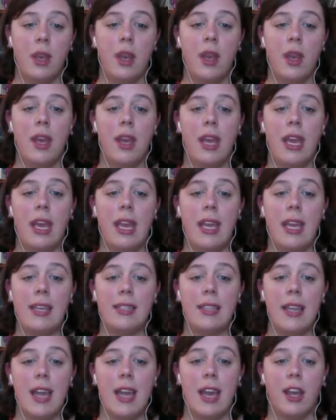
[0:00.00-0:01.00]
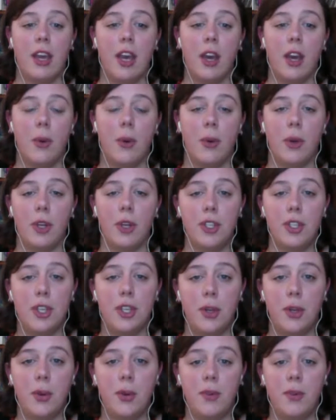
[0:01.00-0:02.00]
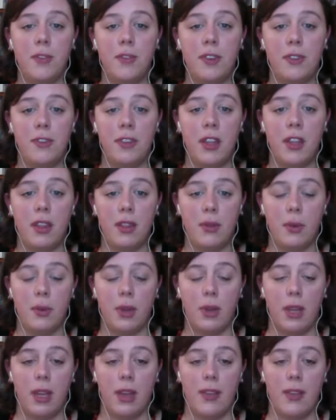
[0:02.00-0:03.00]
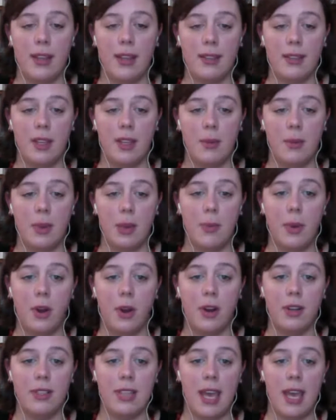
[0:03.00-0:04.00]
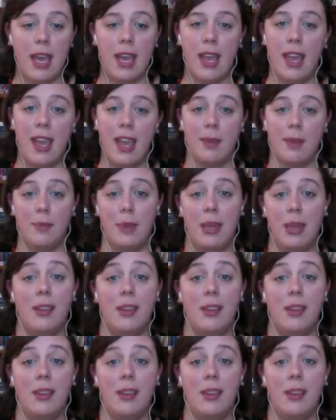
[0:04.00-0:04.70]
E is an Echo, 253, and that's going to be parts A and B.